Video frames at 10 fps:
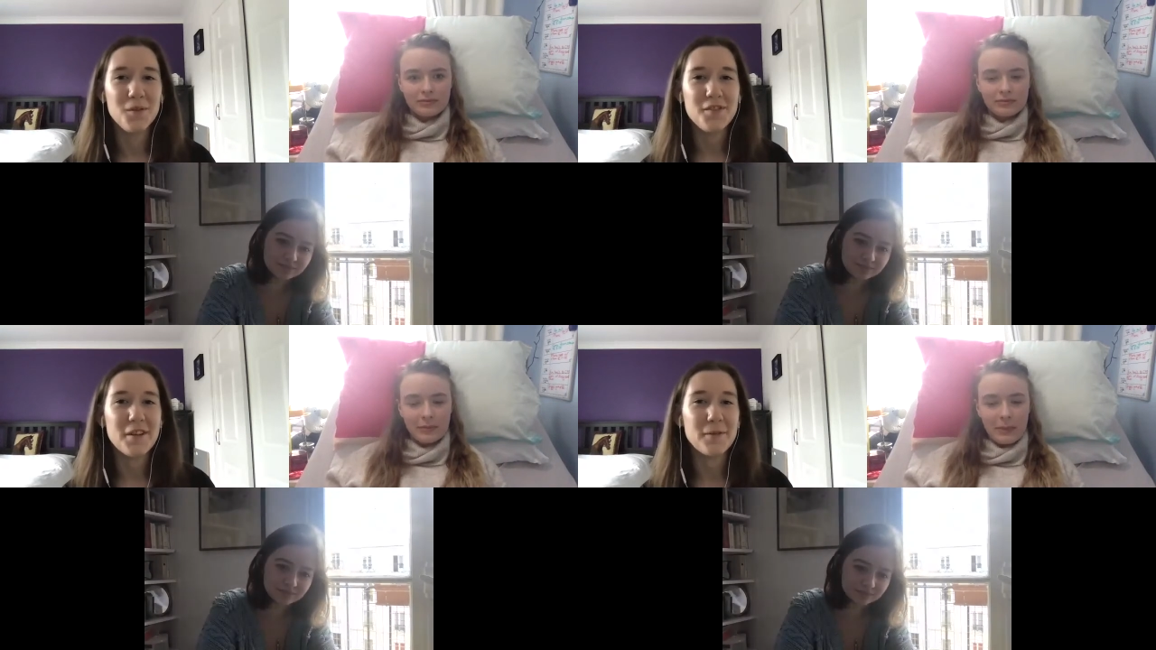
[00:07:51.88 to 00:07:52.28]

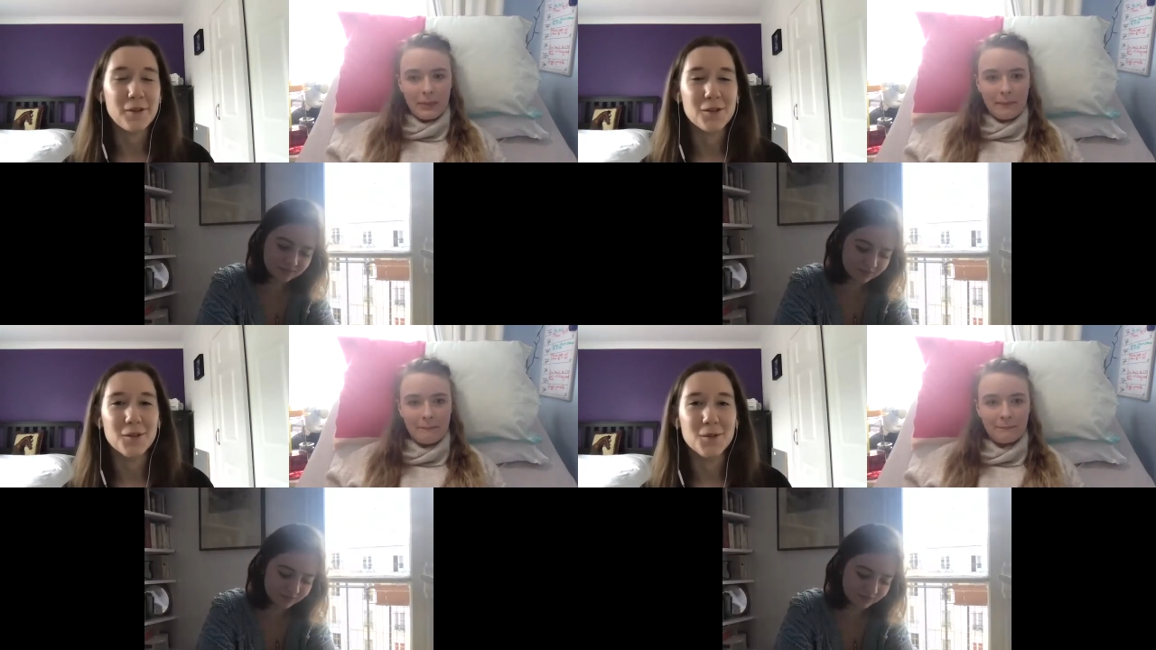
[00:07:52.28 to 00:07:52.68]

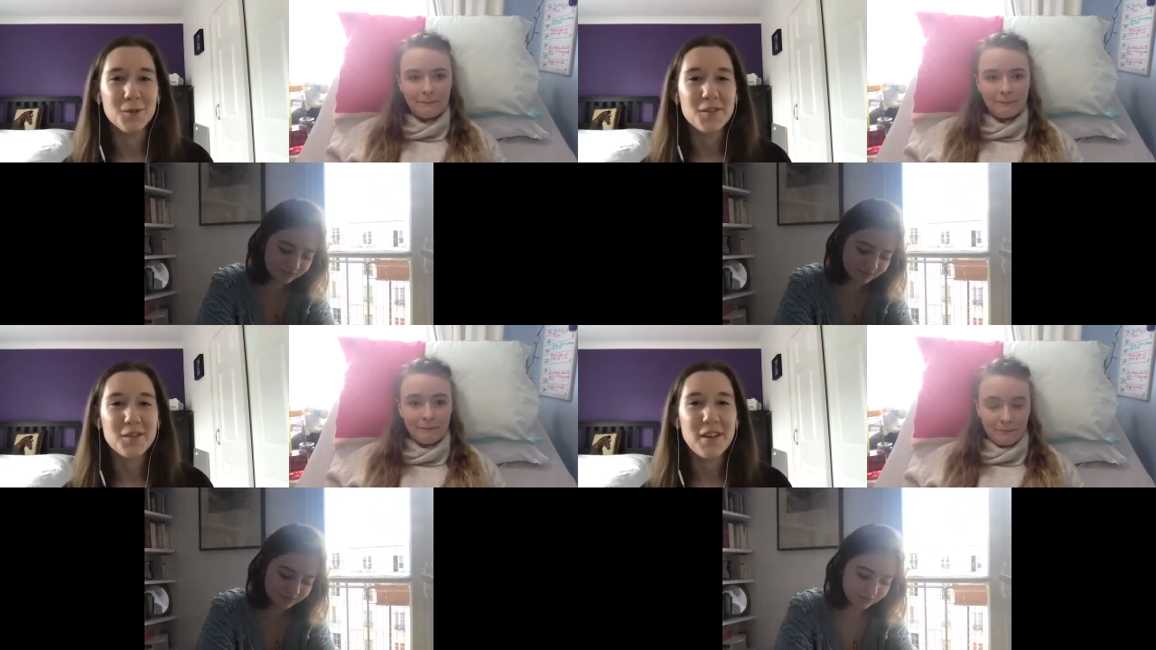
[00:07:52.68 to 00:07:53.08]

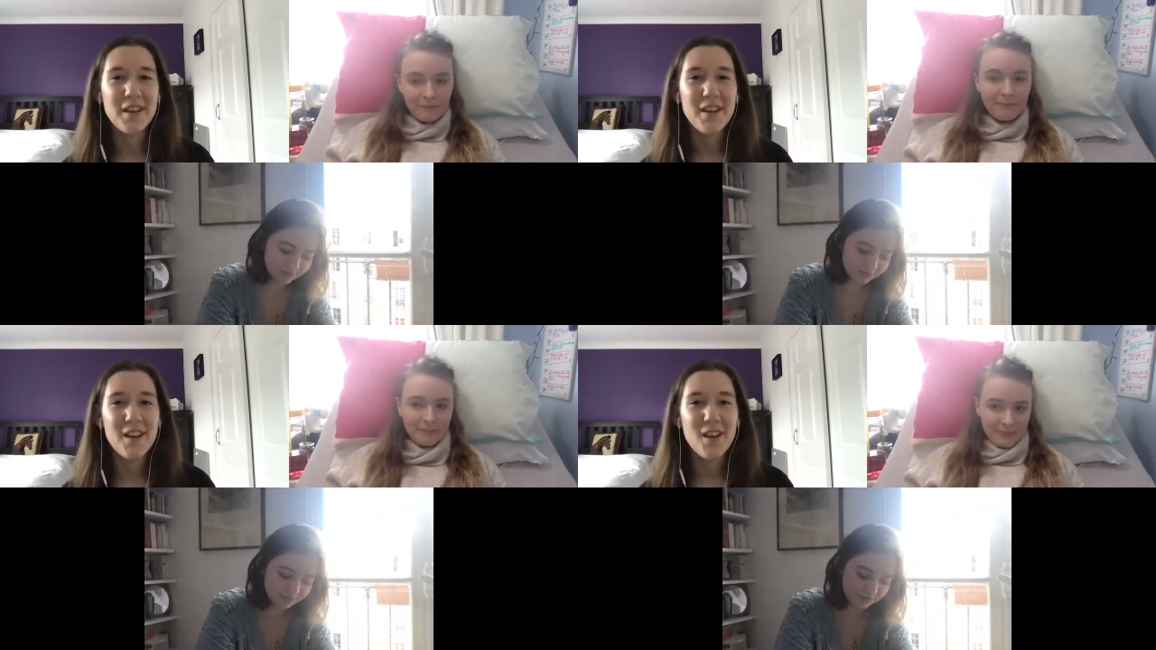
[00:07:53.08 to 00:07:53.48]
Speaker 1: difficult
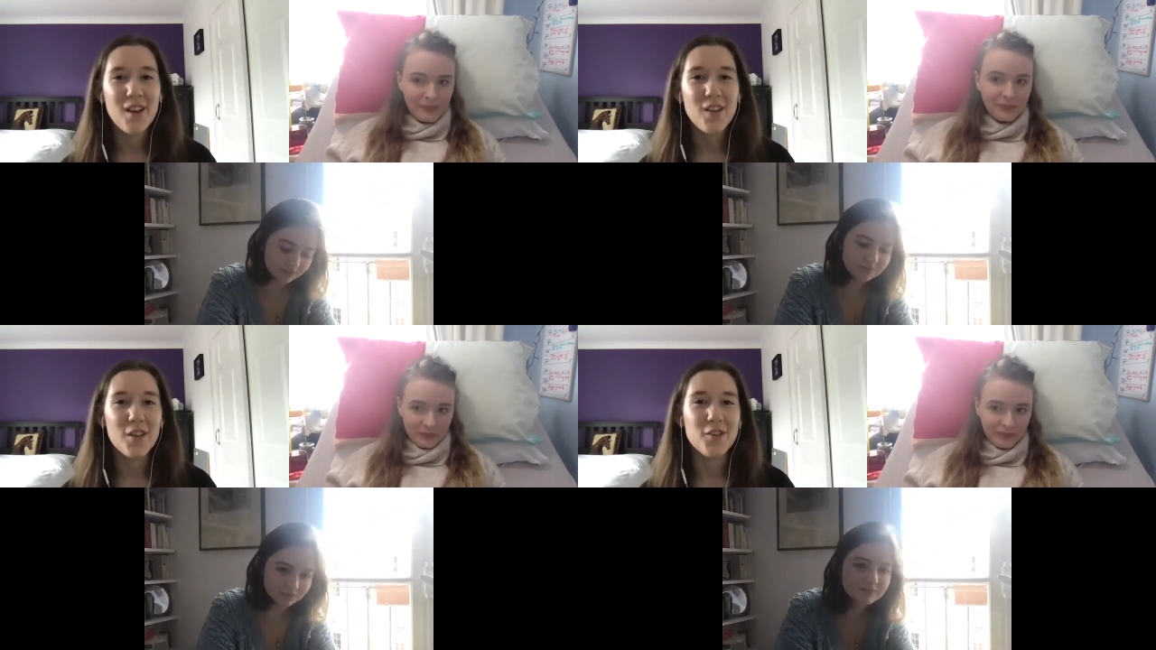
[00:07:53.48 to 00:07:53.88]

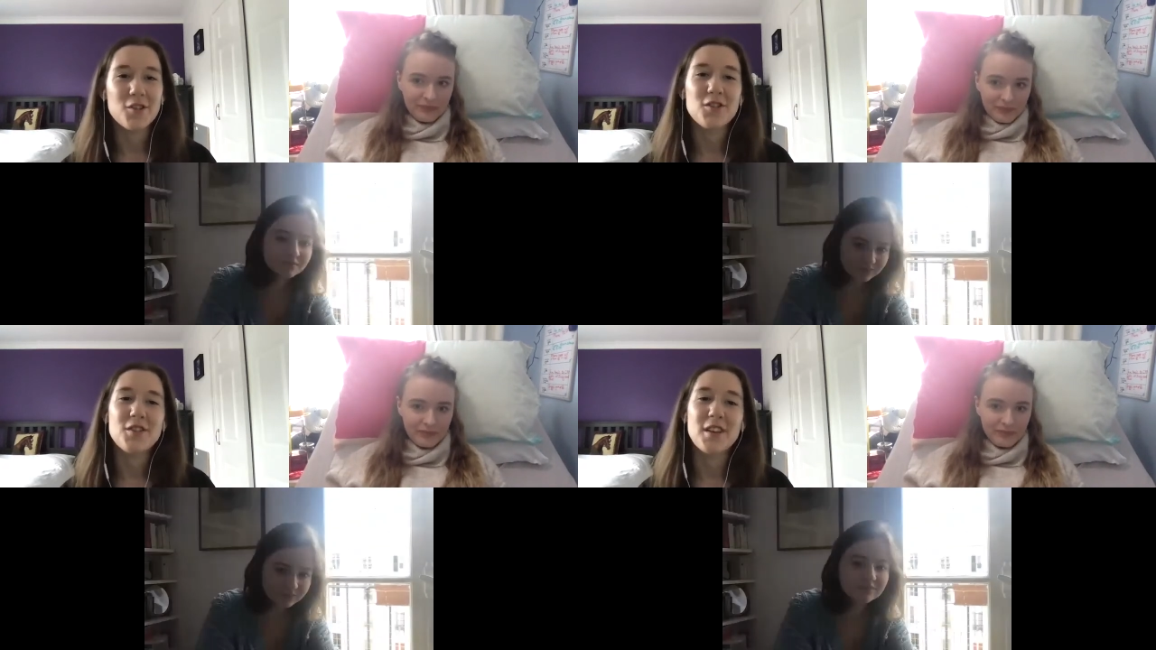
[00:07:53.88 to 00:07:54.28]
than
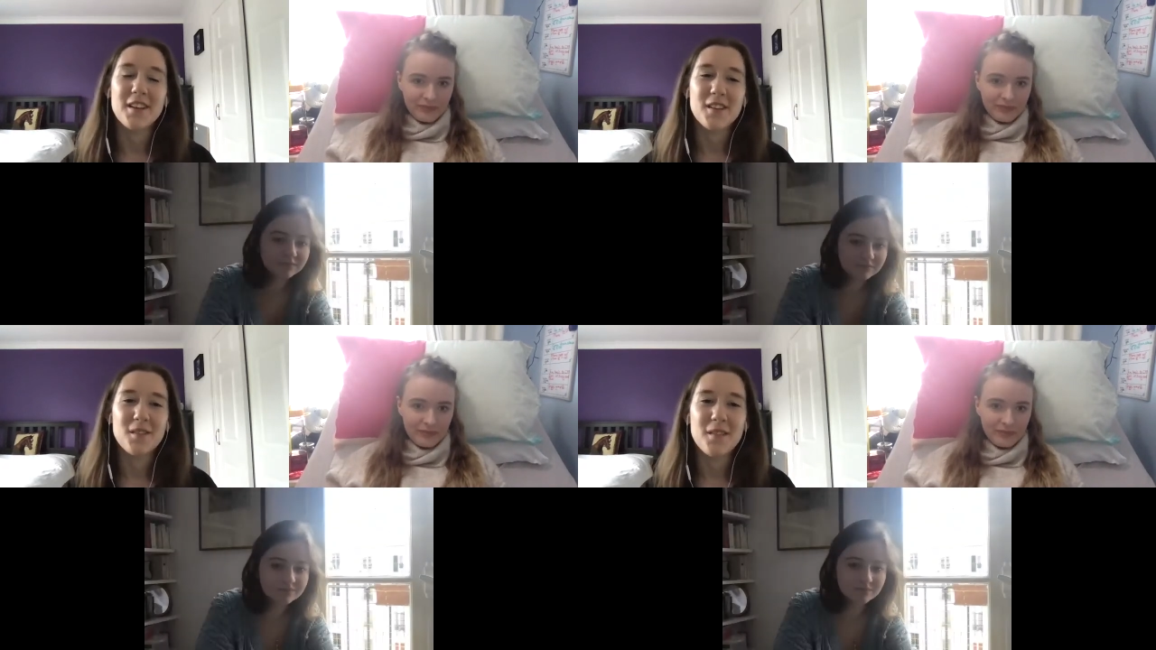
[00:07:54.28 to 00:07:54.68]
just
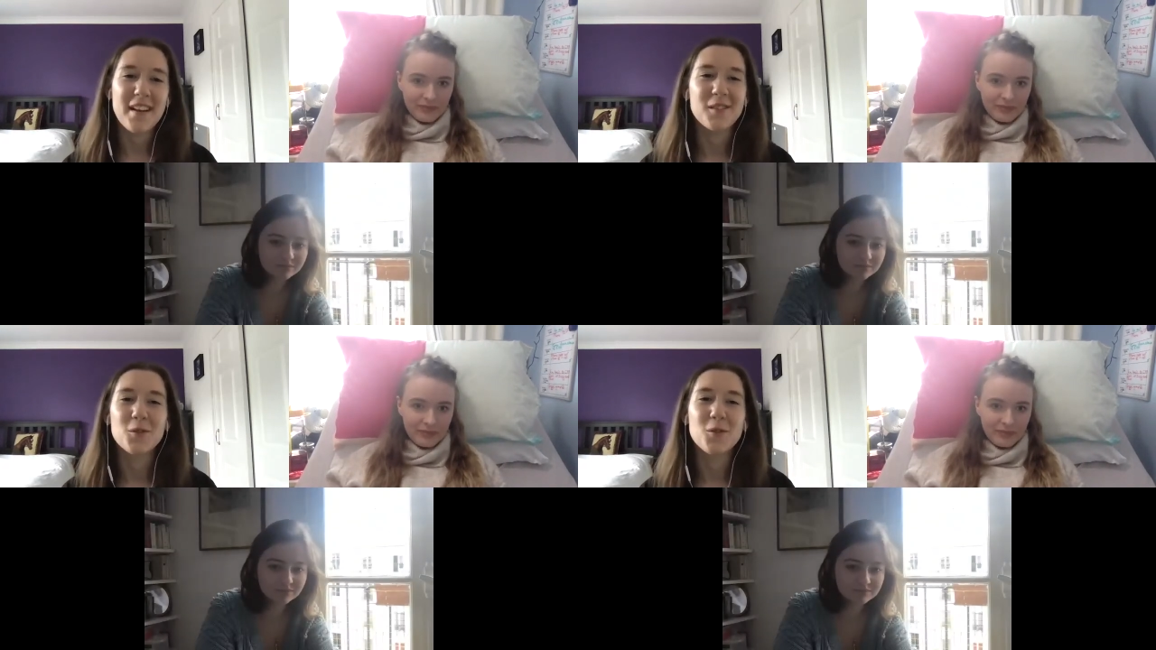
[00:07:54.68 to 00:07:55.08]
ig-
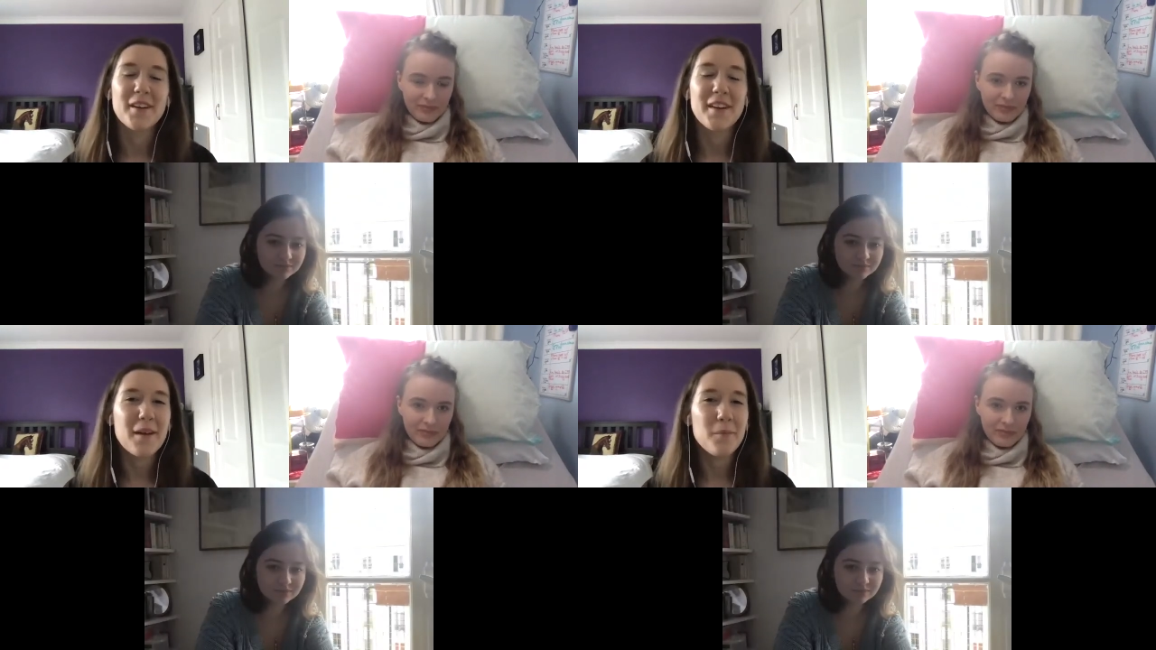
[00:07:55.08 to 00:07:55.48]
ignoring
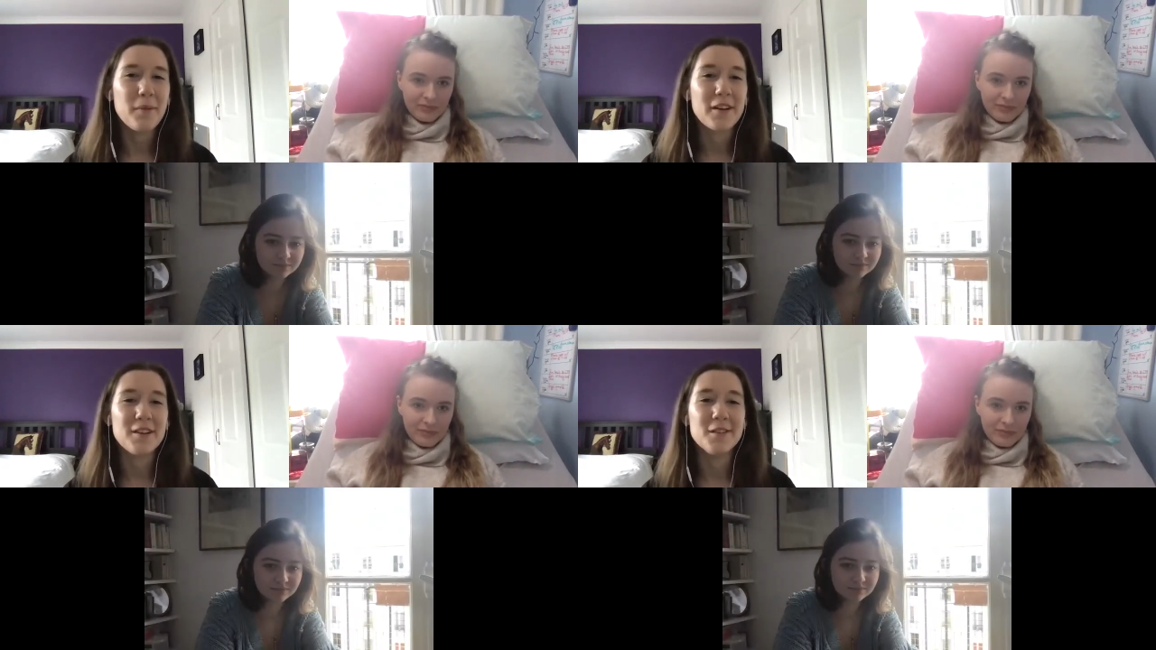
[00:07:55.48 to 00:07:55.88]
it
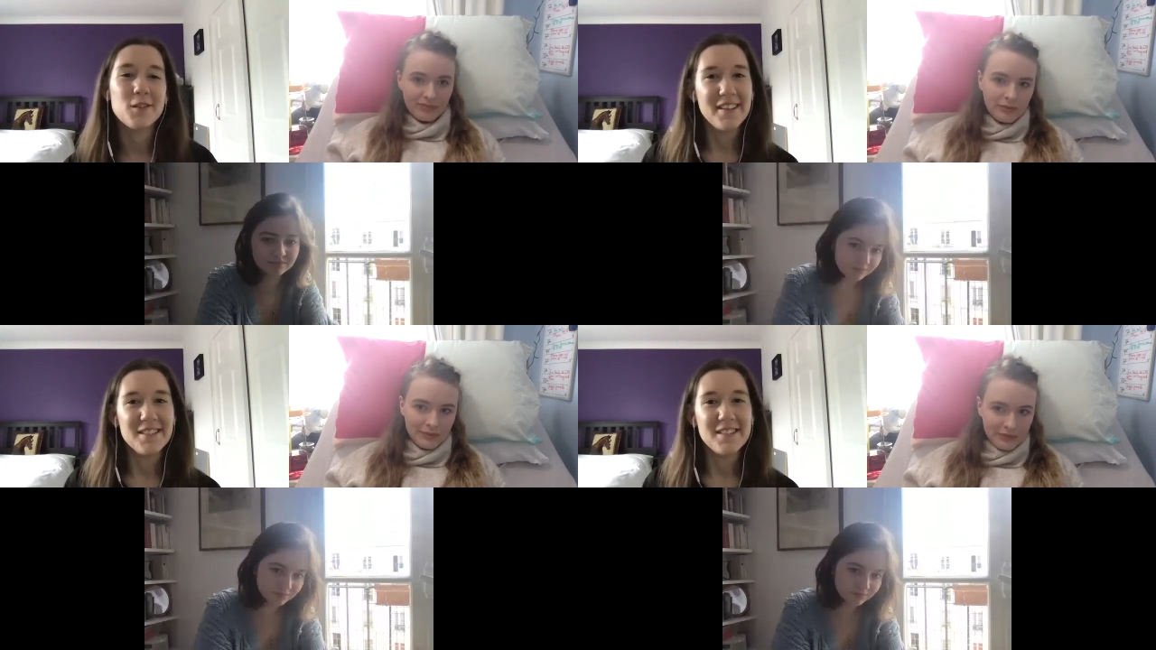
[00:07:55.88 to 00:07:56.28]

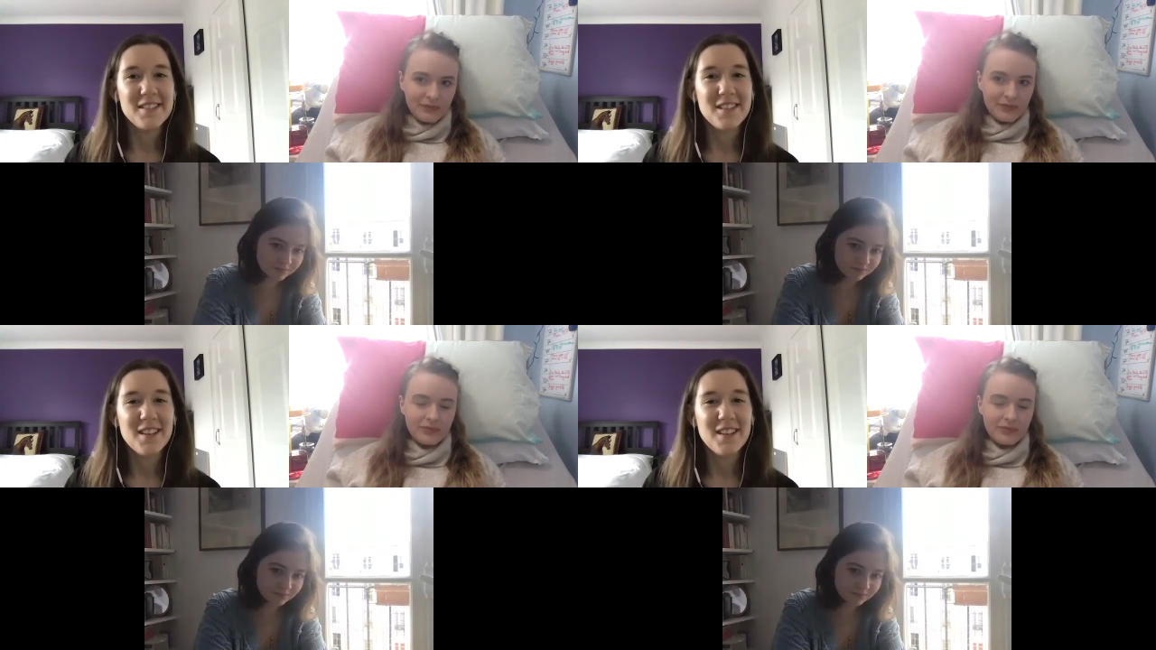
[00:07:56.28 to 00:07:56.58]
because